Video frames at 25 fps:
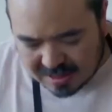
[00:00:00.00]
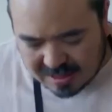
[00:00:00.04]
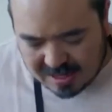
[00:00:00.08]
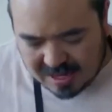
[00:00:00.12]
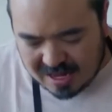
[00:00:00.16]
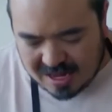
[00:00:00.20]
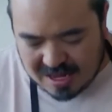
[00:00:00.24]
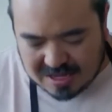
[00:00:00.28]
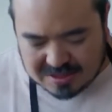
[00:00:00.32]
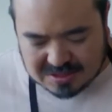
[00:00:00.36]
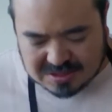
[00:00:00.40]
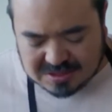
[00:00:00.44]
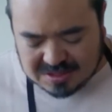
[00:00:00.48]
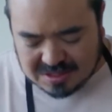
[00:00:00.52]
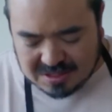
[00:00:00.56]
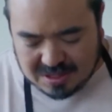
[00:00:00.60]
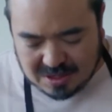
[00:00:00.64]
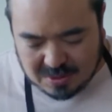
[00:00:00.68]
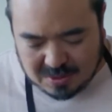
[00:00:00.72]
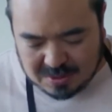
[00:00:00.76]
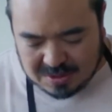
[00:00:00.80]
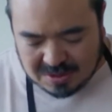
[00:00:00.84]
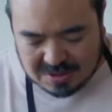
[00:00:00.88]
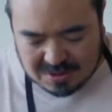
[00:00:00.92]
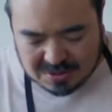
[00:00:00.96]
The last
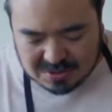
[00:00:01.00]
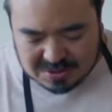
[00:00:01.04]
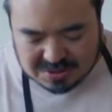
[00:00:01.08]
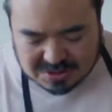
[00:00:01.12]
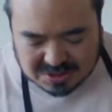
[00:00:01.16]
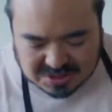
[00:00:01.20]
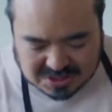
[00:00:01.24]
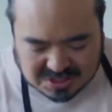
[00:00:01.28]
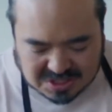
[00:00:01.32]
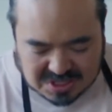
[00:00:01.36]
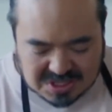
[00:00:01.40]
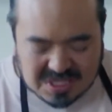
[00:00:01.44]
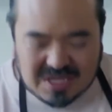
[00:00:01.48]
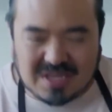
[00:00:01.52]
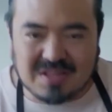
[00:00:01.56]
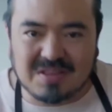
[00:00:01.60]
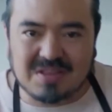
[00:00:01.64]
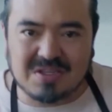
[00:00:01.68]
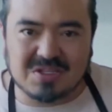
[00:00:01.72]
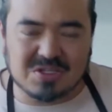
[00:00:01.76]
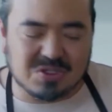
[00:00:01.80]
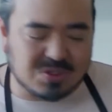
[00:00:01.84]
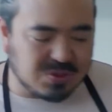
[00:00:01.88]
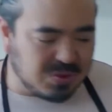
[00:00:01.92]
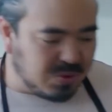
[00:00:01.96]
thing I want to do is just
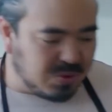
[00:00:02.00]
thicken this